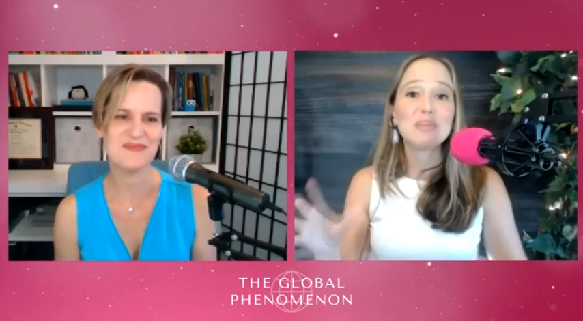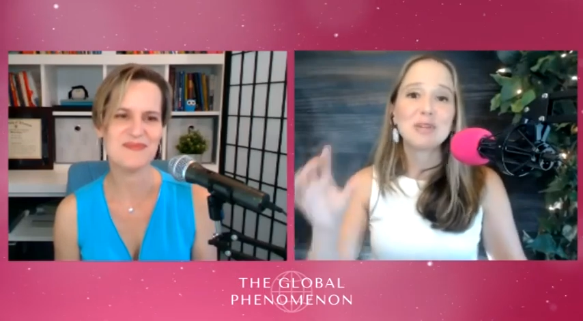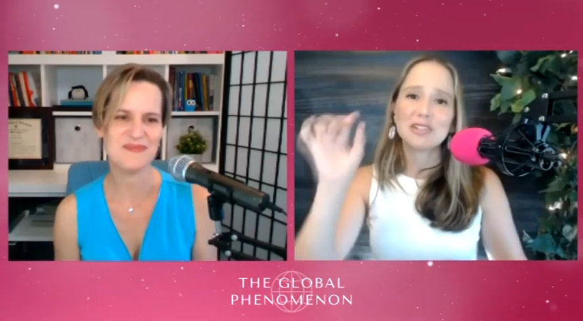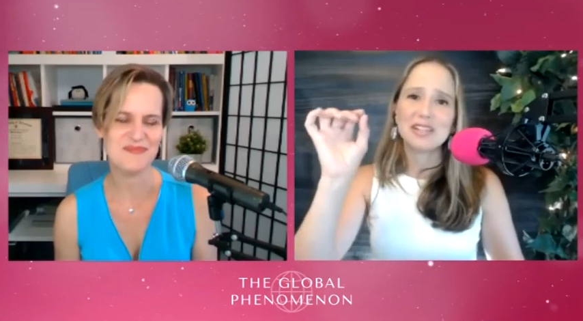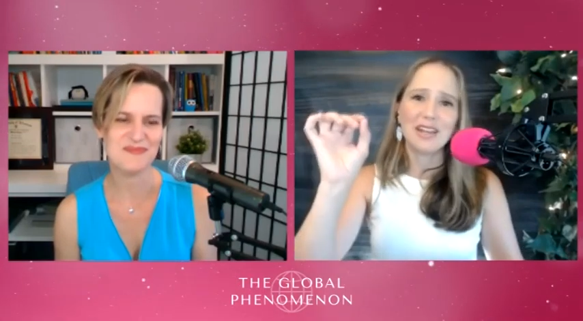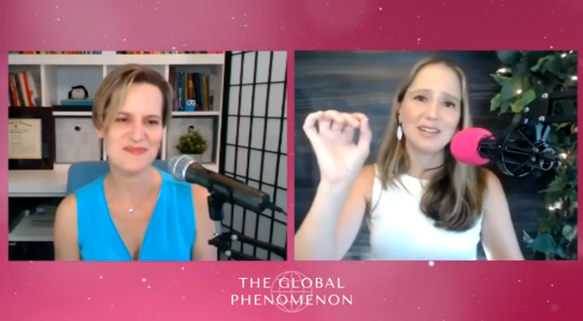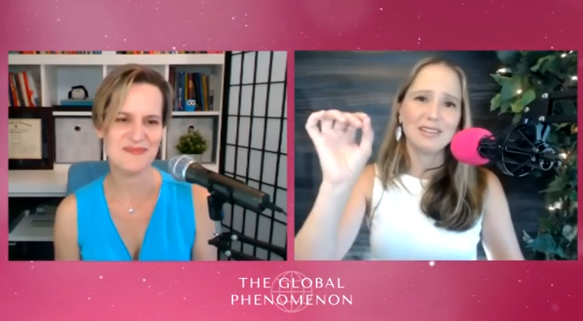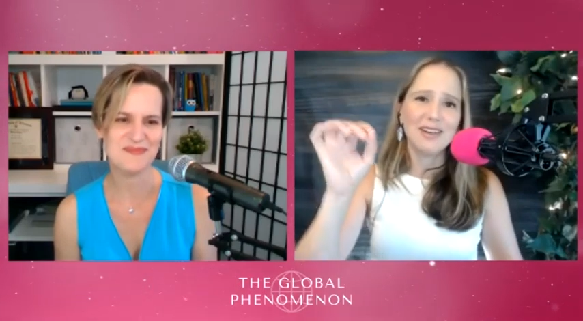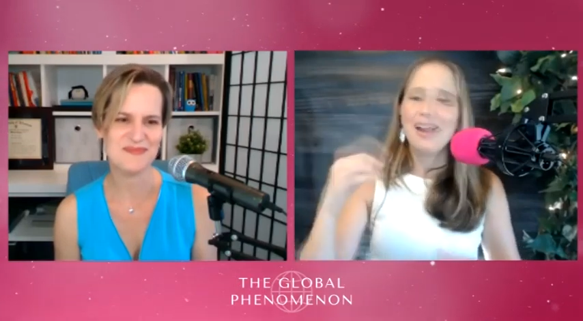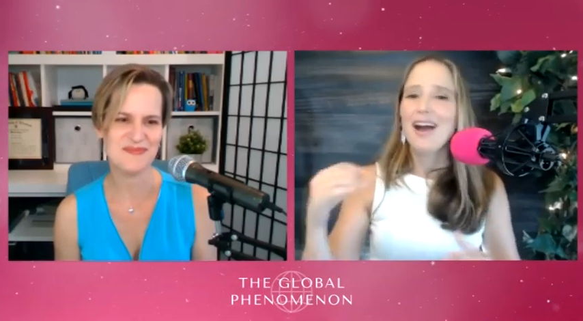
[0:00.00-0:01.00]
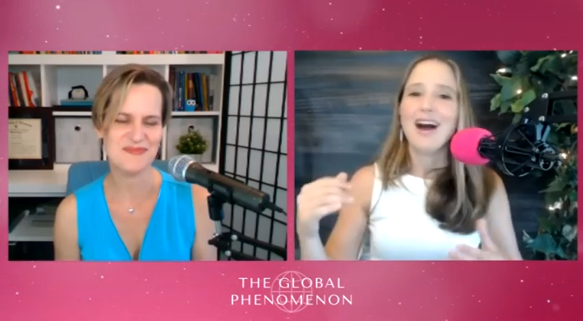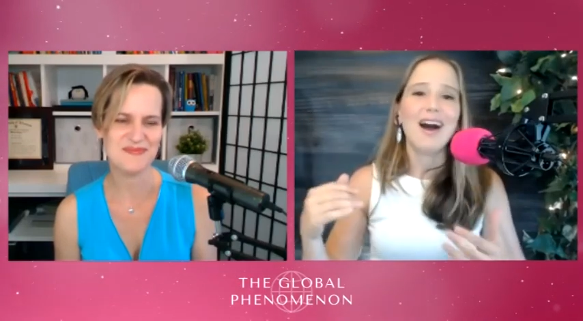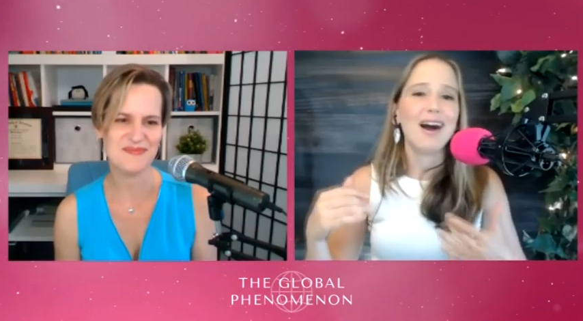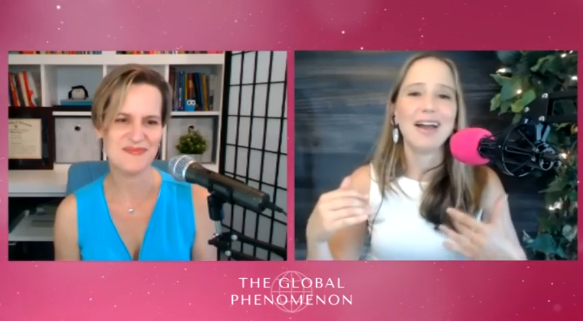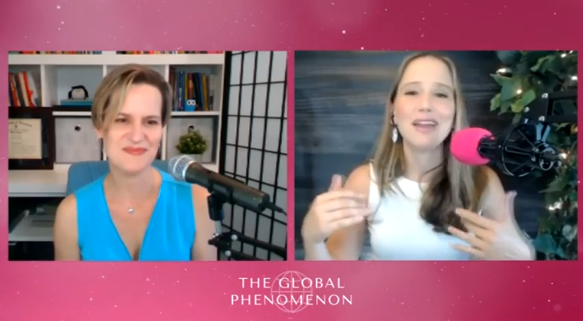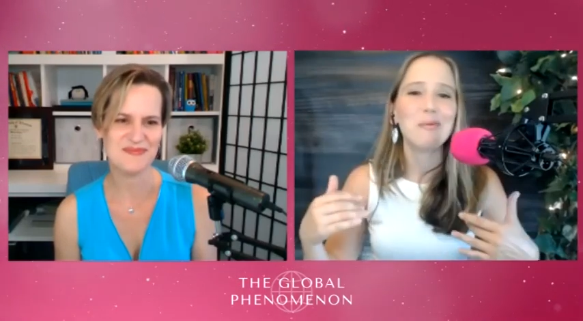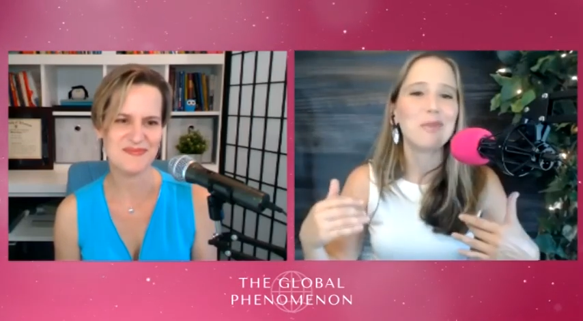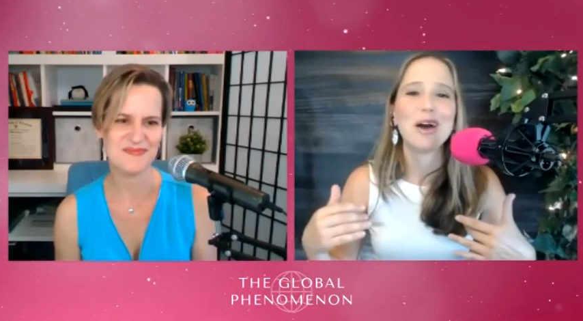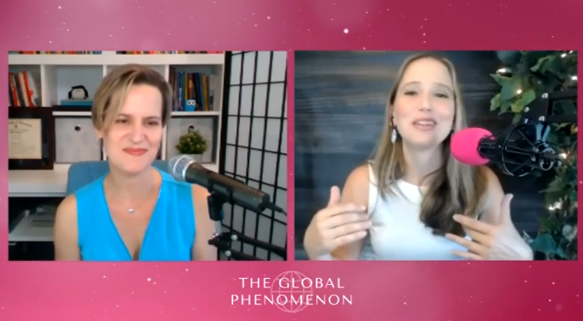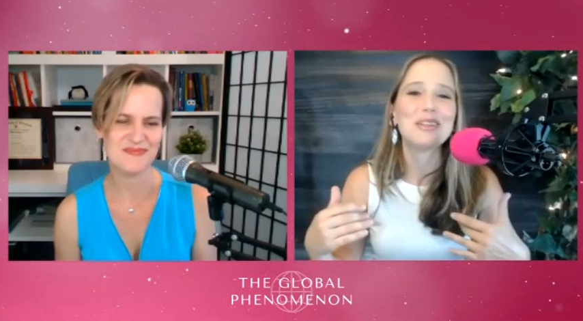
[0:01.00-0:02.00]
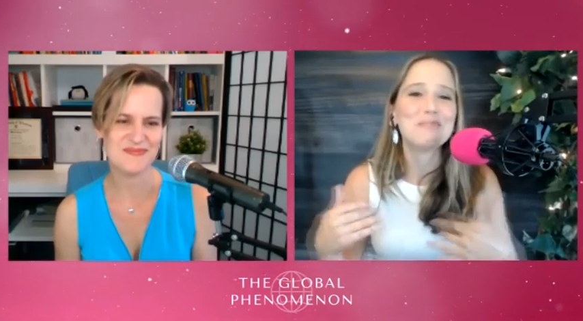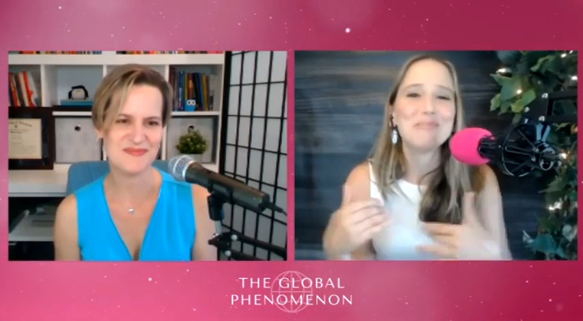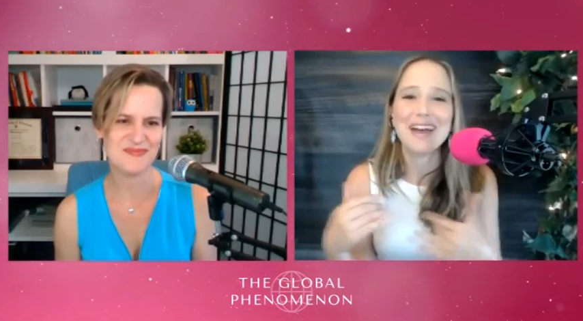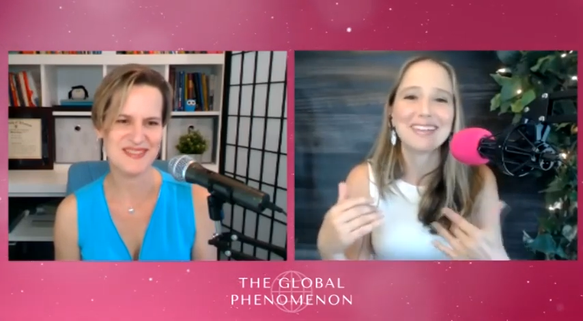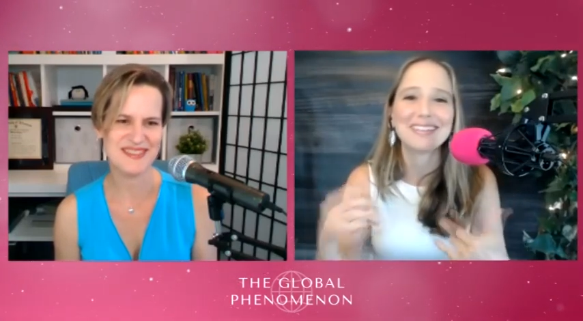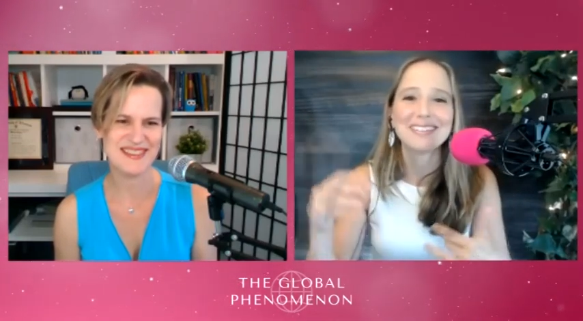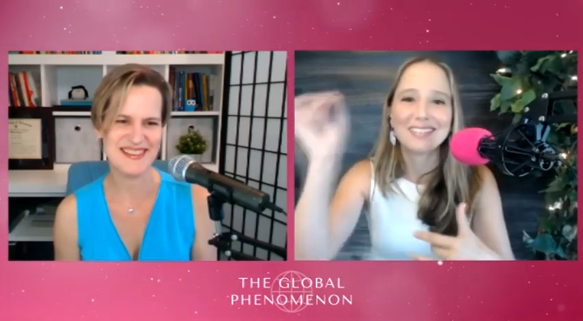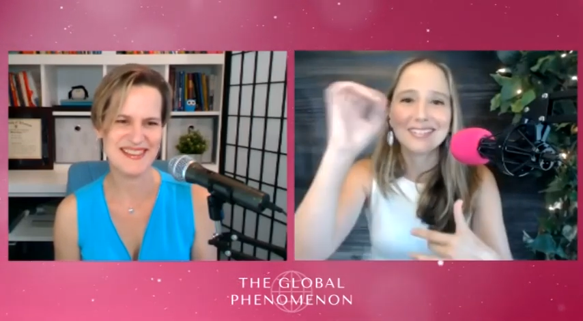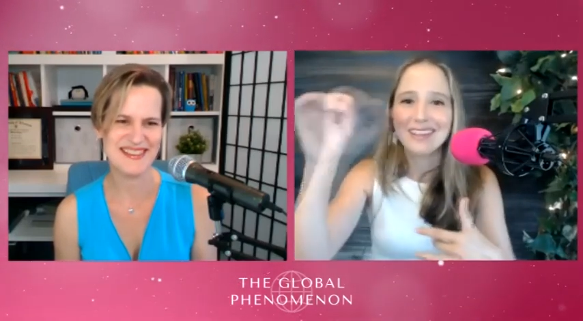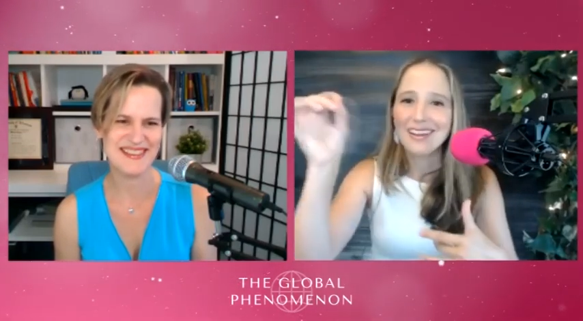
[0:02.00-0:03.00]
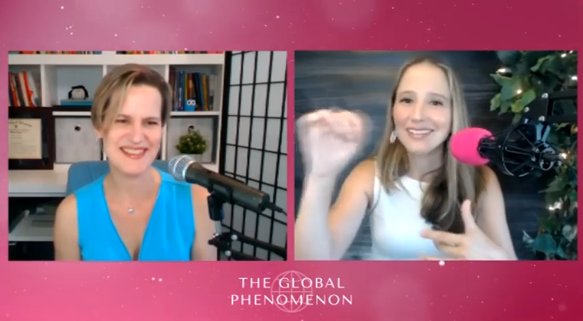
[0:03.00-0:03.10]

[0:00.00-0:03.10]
Speaker 1: it because I am not the best